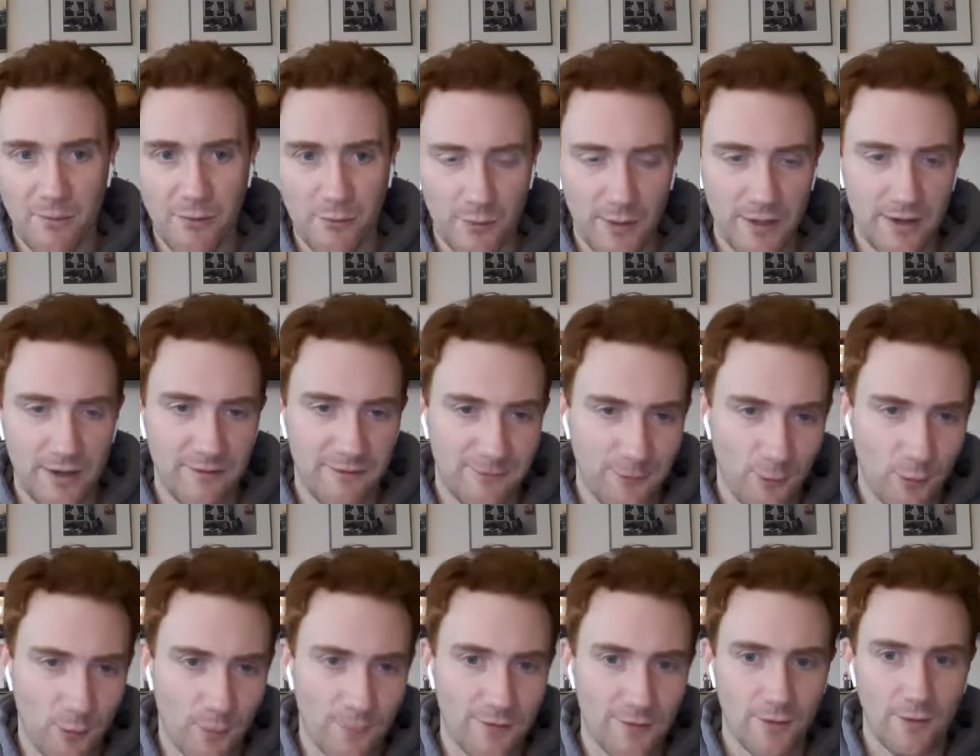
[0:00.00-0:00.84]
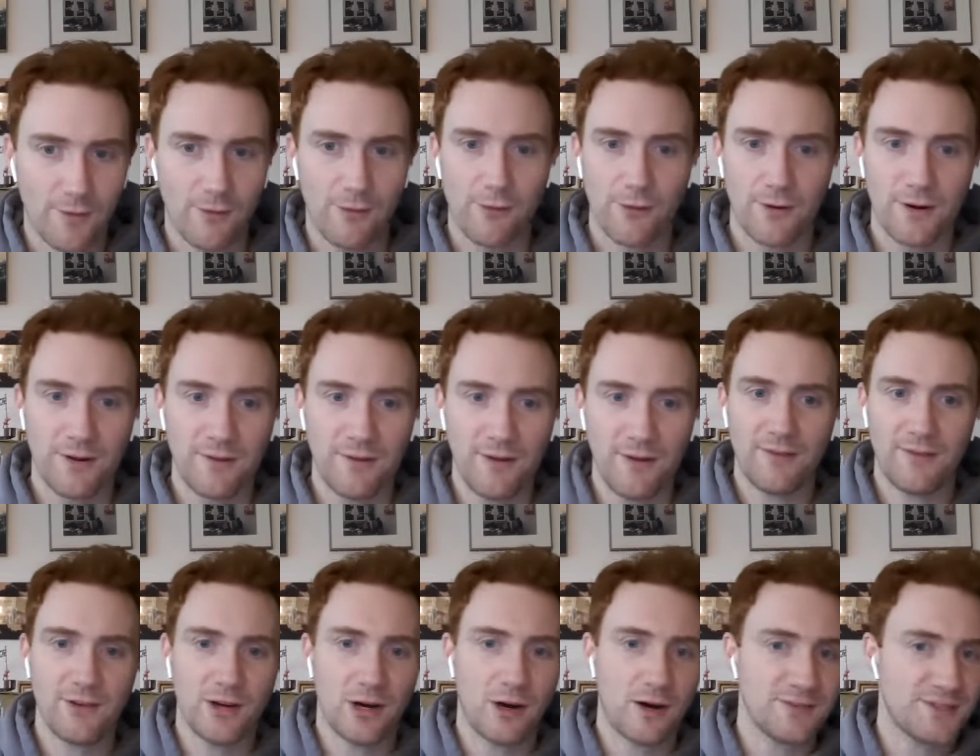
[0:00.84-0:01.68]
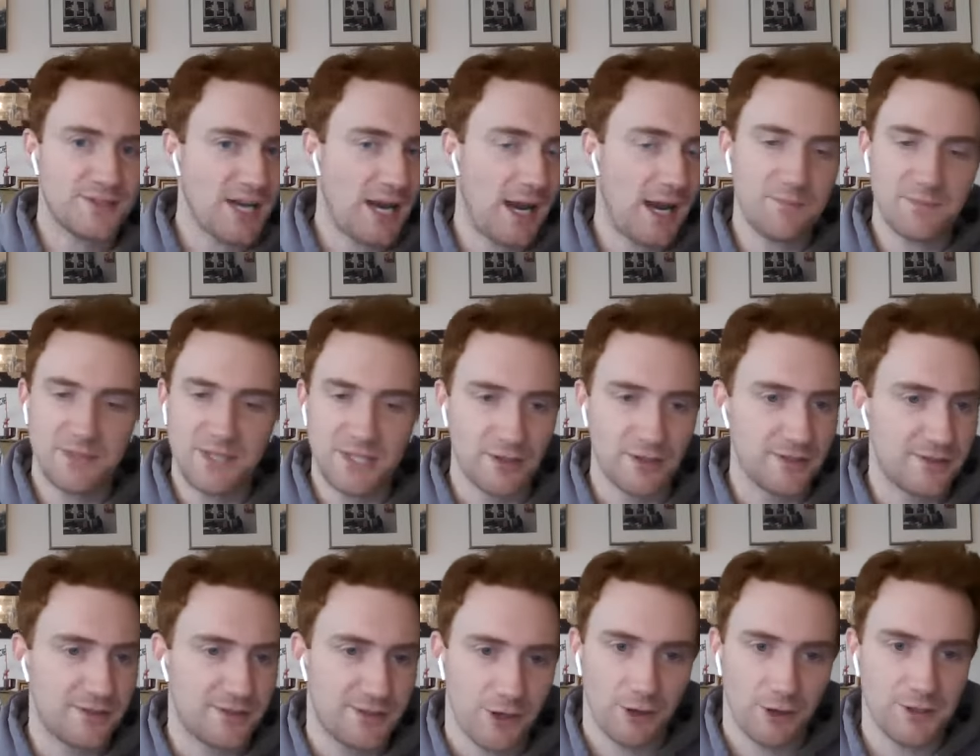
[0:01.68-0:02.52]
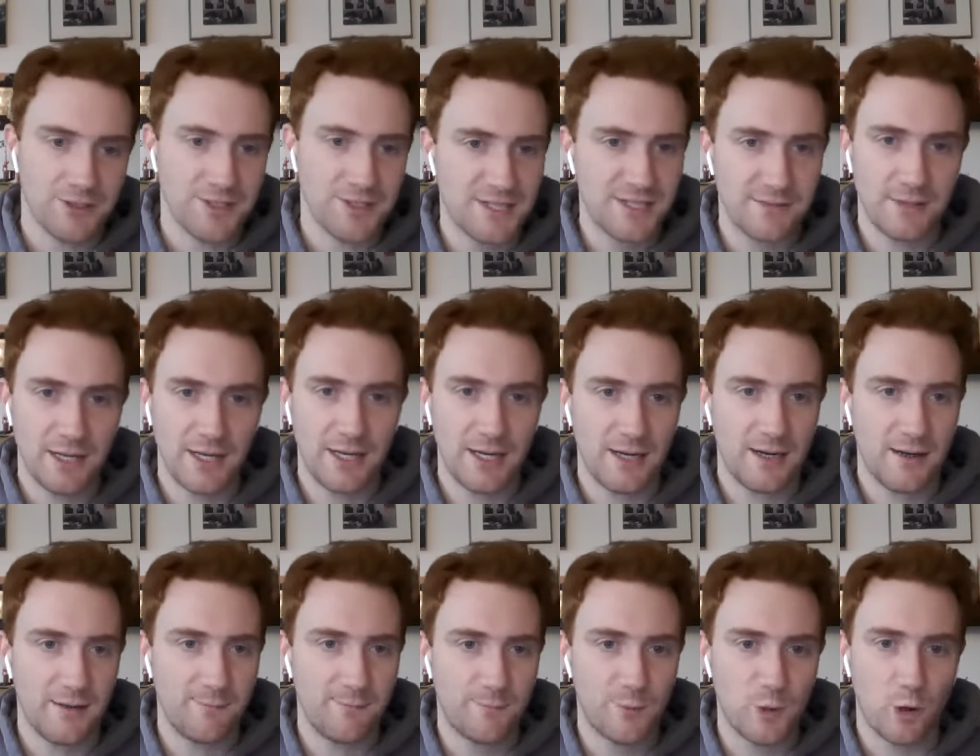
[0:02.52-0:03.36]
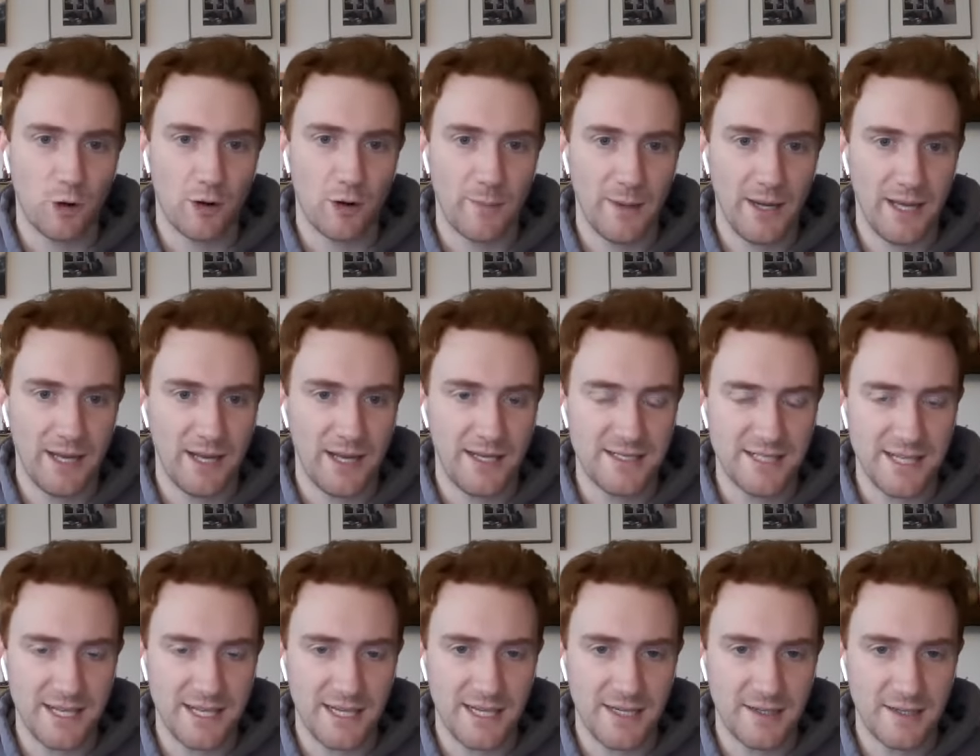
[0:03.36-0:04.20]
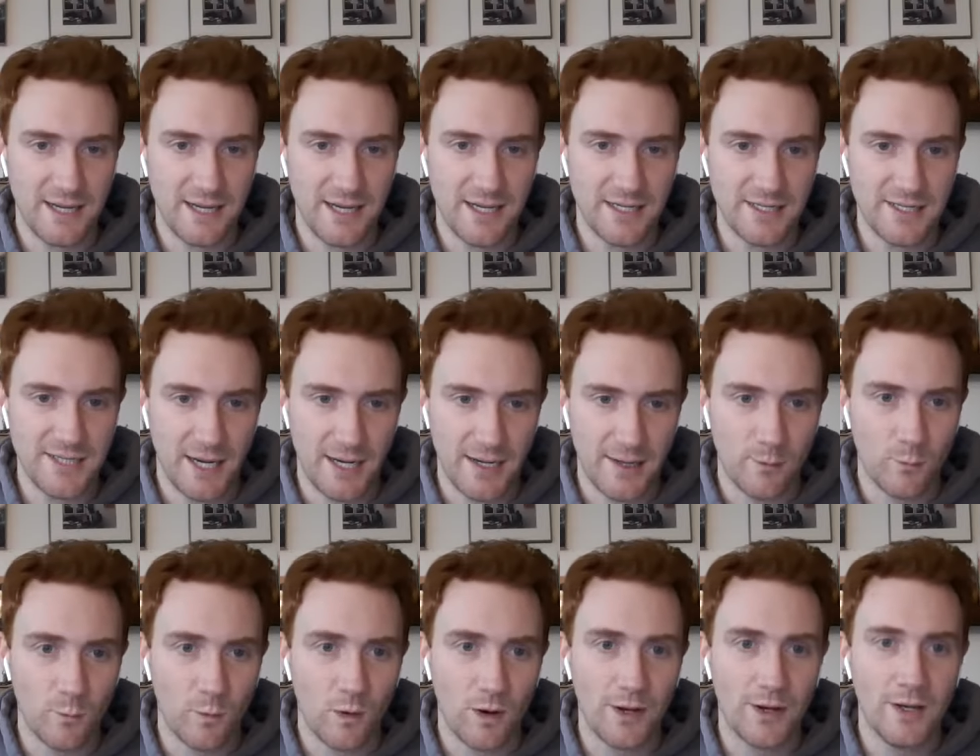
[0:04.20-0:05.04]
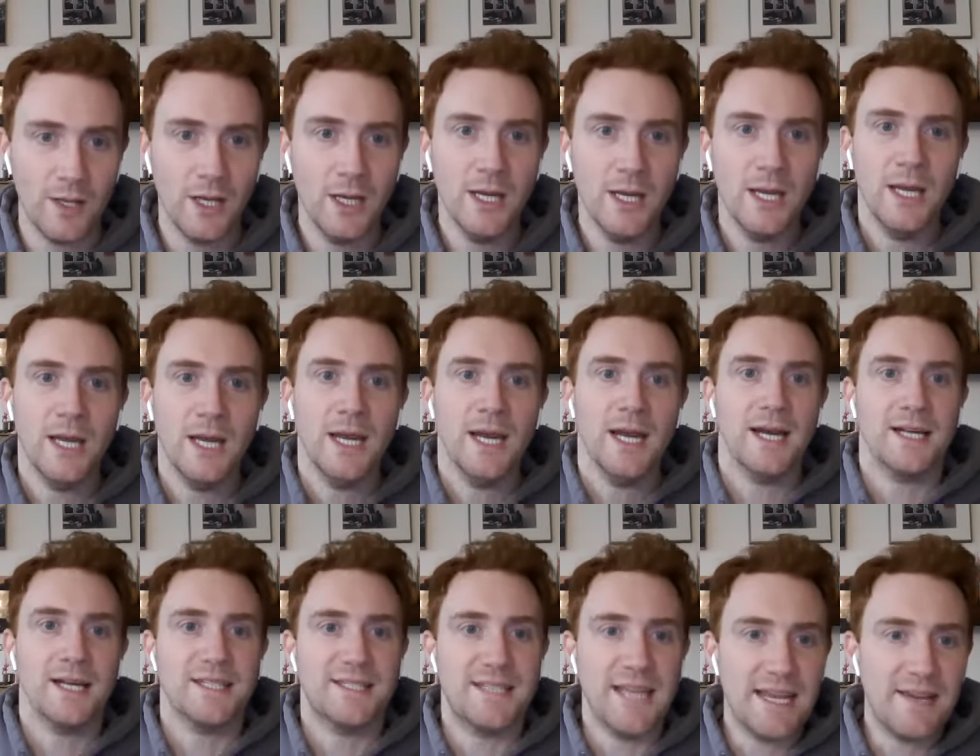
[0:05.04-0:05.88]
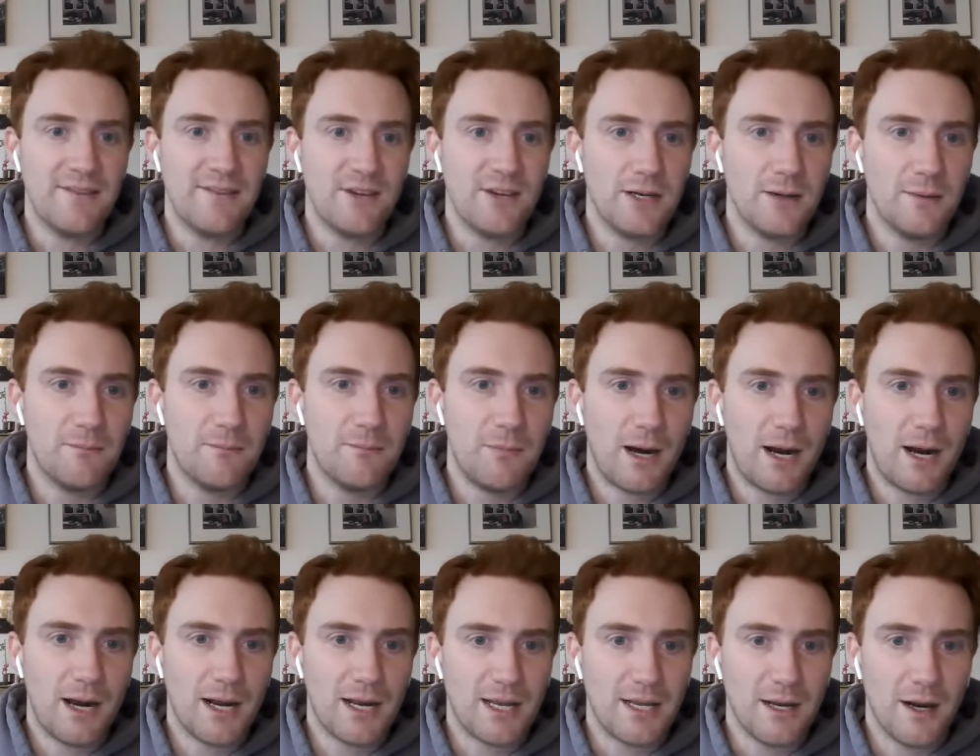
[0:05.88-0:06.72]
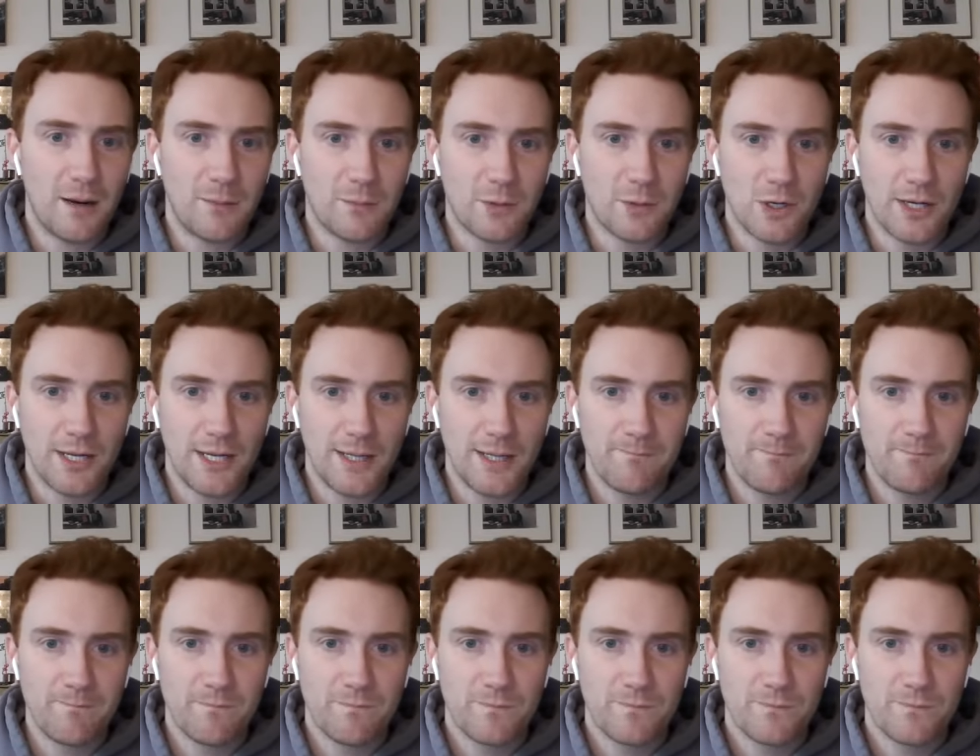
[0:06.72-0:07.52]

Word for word: Three of four for 35 yards. I'm still starting uh, Cole Kmet as a a tight end one. David Montgomery.